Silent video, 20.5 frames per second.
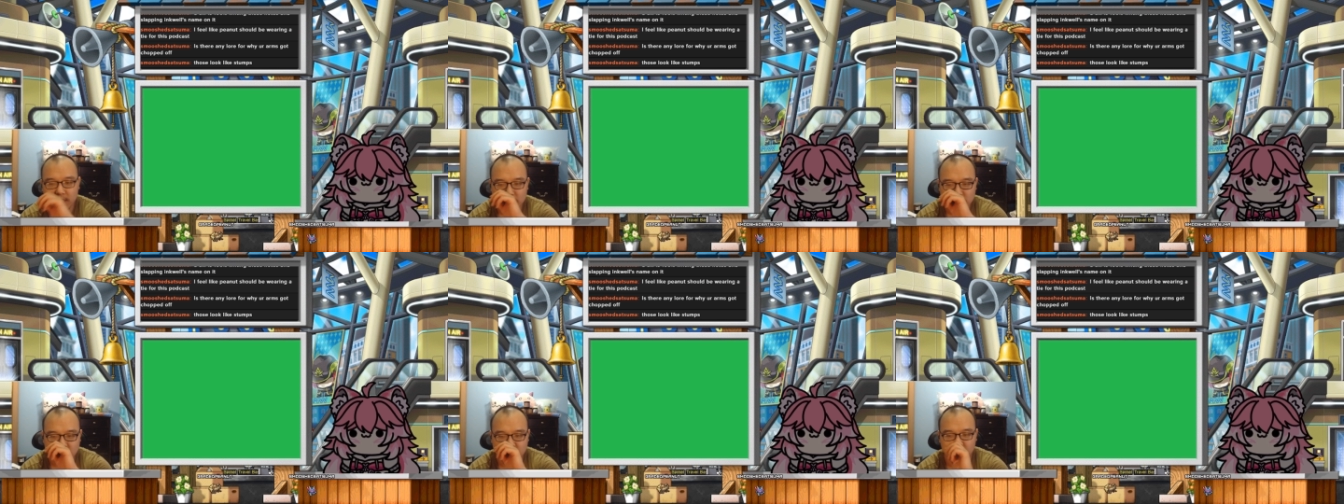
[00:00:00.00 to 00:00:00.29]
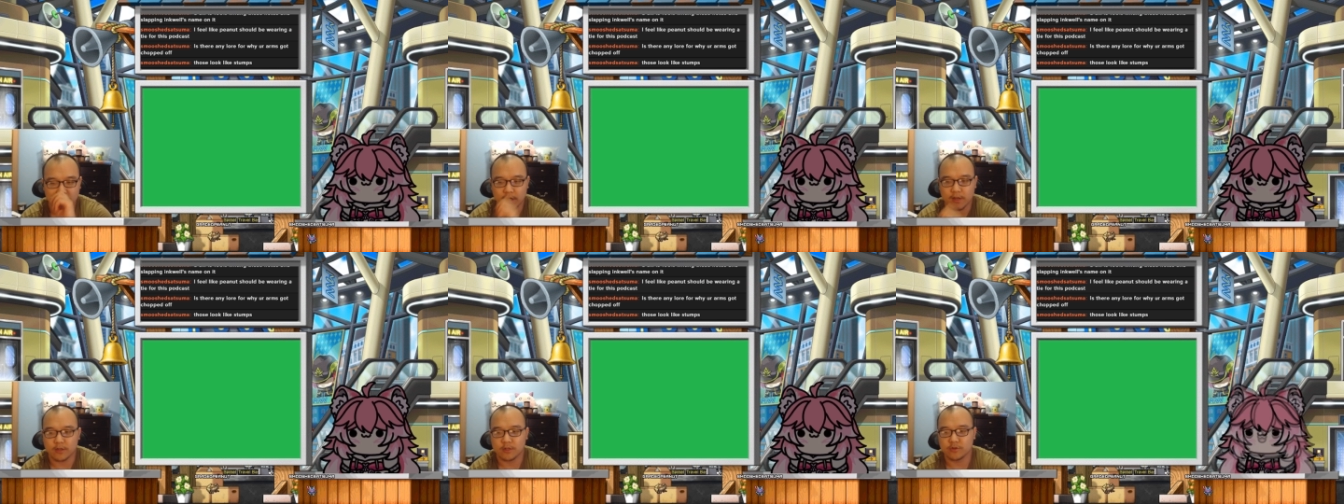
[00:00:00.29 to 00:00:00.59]
so
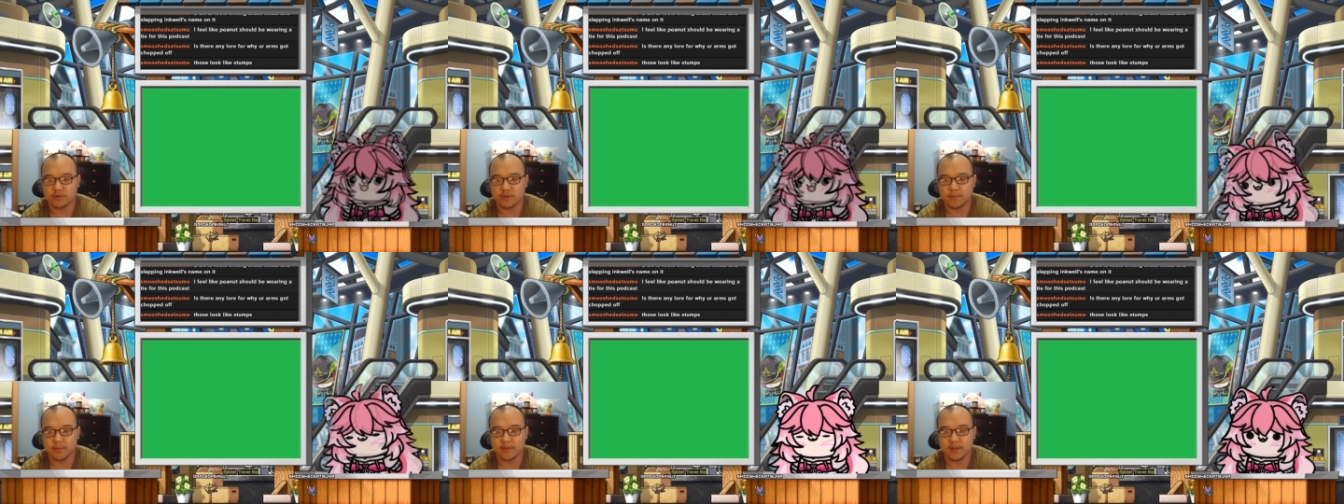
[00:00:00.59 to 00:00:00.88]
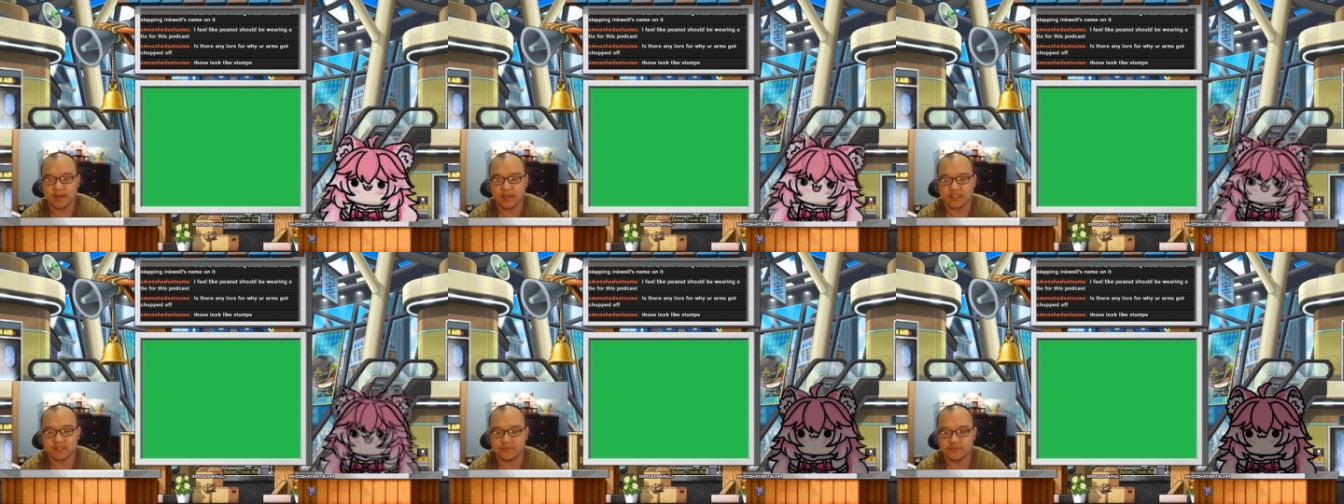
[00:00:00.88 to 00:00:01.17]
we can include them in
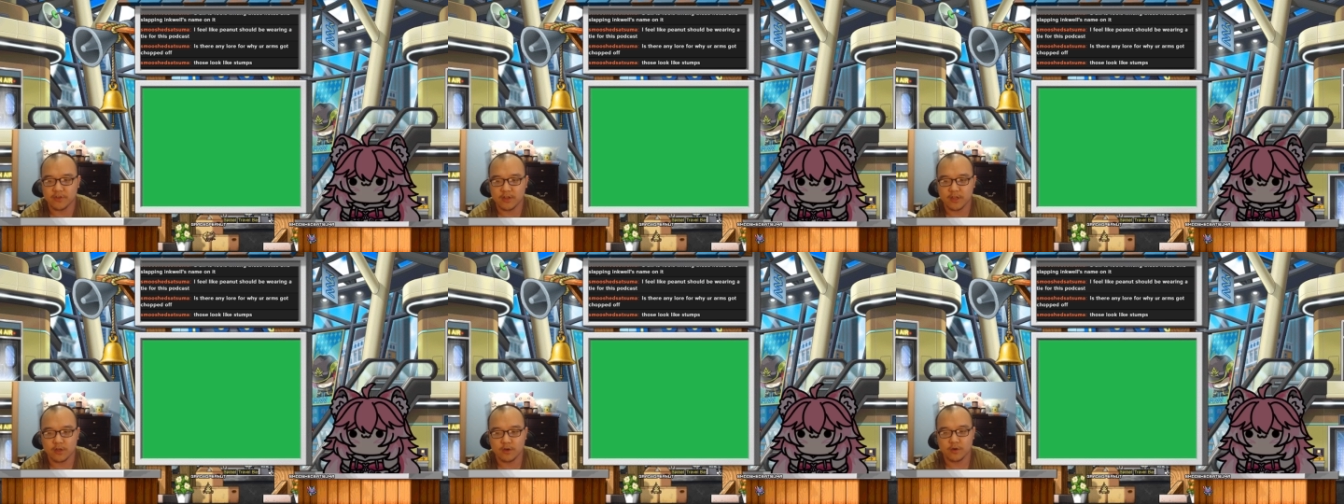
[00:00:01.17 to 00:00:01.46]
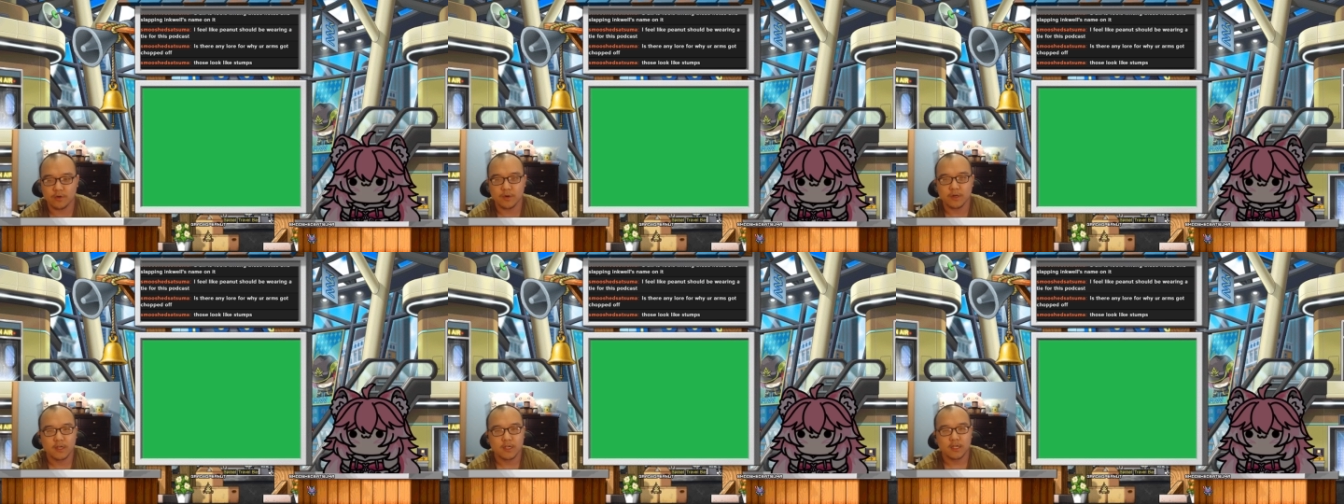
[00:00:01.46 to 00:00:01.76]
the next
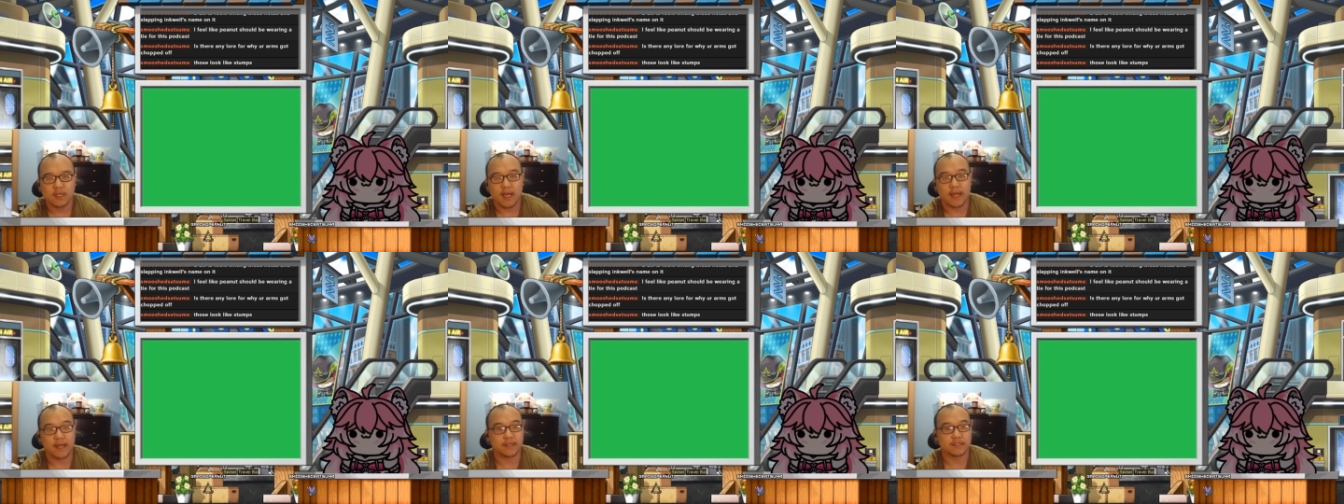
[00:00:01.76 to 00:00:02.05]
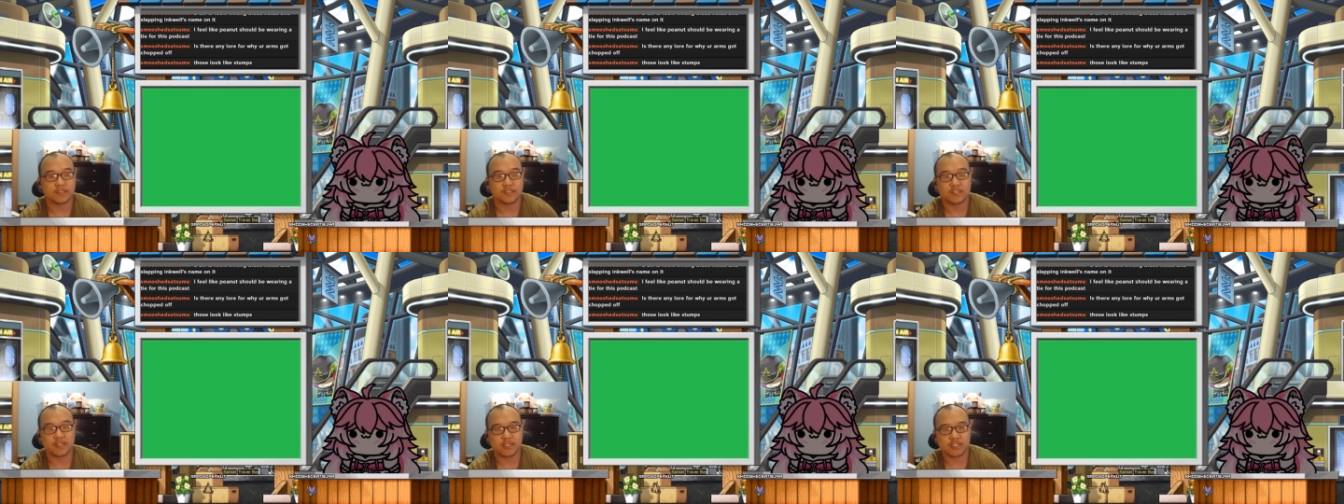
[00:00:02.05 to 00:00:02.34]
video
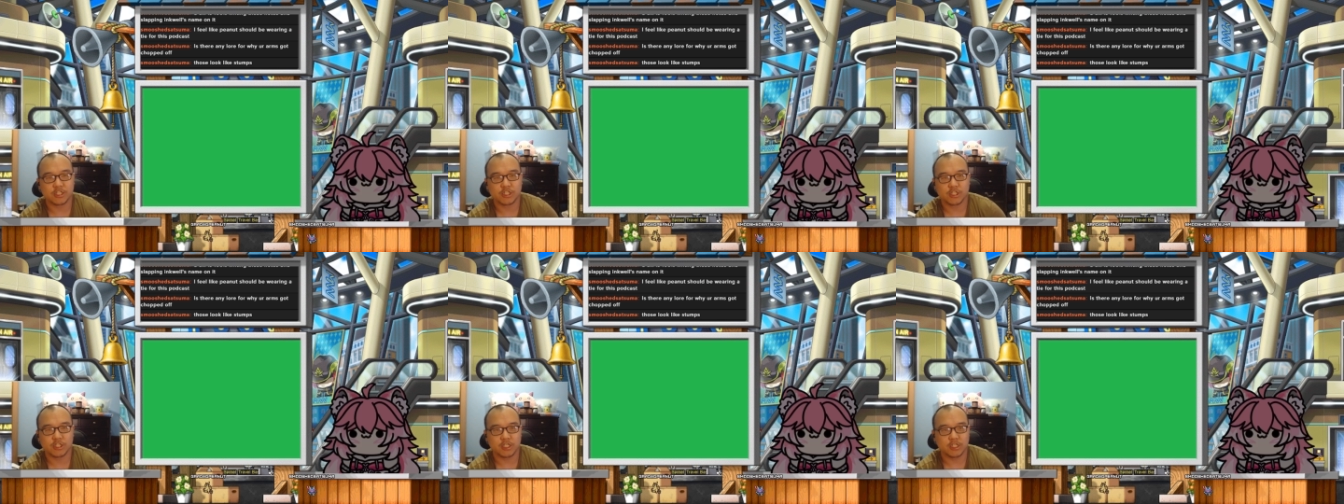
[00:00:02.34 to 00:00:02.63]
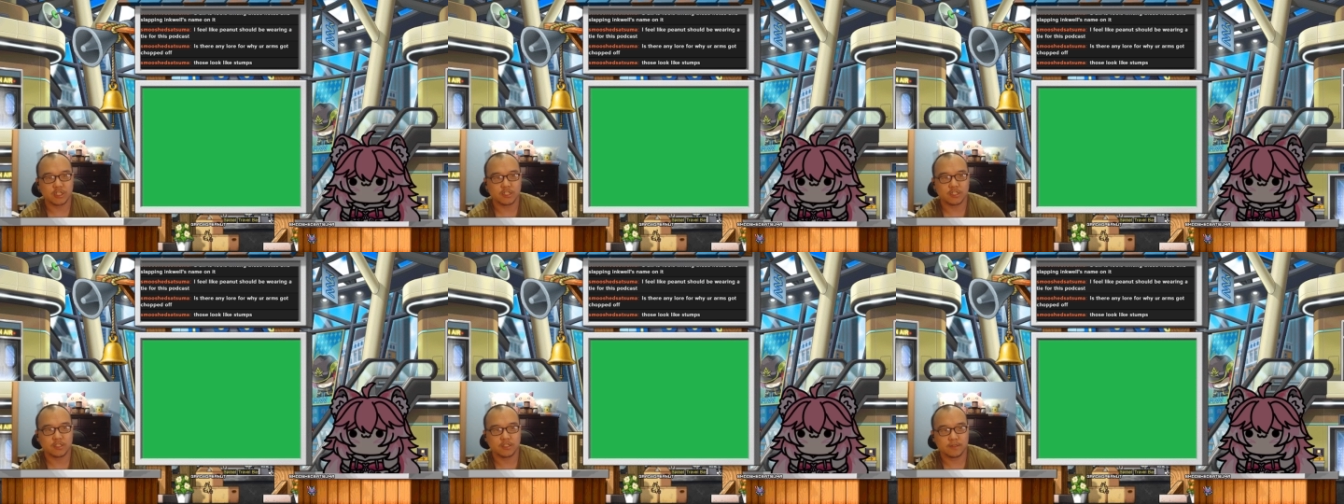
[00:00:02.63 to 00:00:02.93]
and
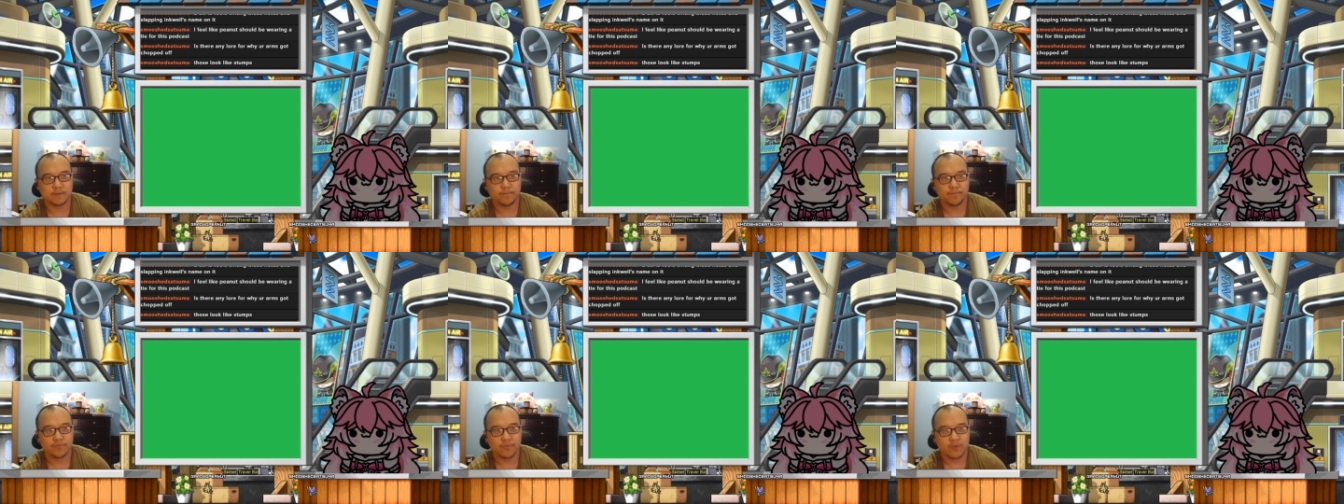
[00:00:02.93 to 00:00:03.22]
session.